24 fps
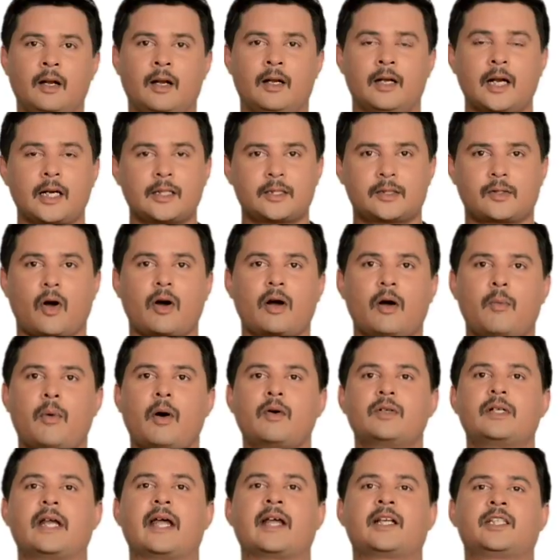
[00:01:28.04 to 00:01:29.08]
Let's talk
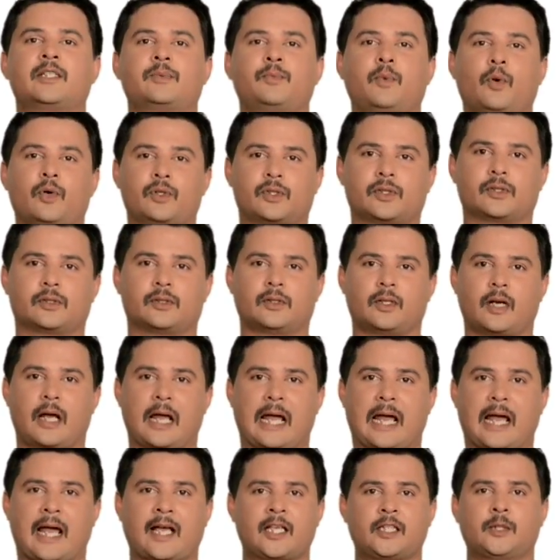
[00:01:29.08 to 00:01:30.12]
about exposure.
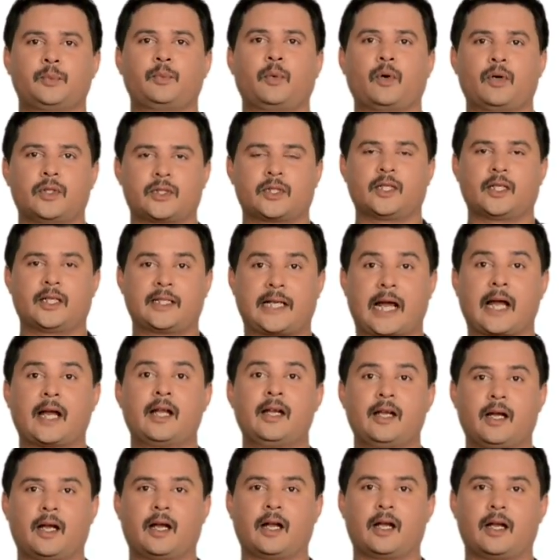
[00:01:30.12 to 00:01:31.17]
Exposure
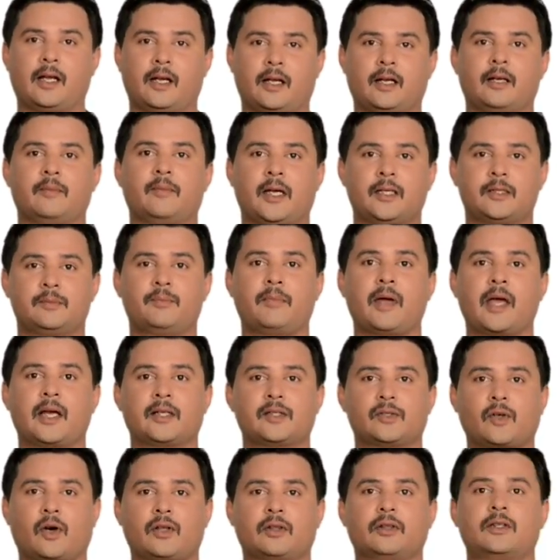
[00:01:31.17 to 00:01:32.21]
technically is
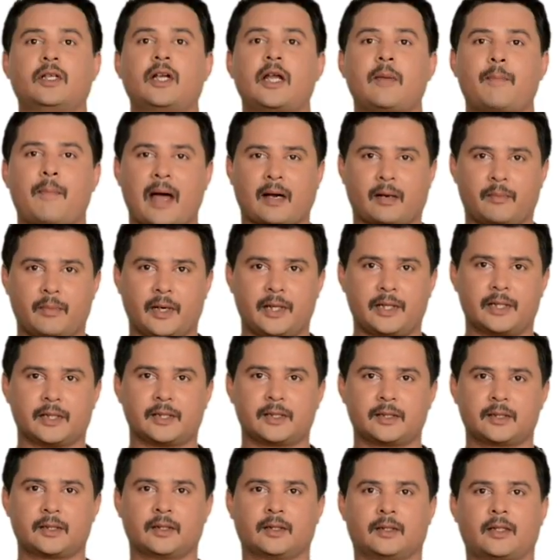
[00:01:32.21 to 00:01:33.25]
based on three
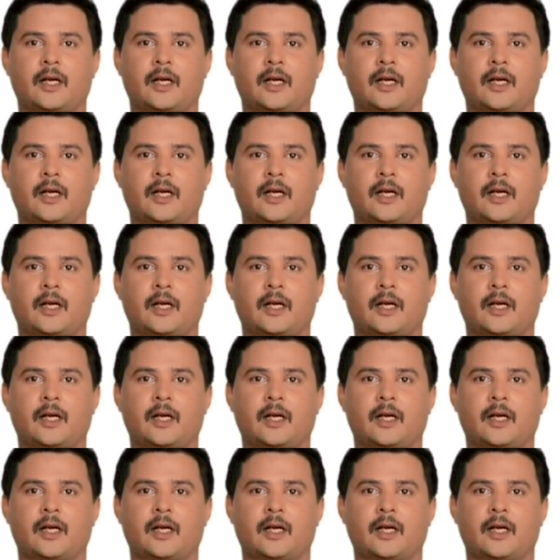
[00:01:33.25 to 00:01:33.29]
parameters,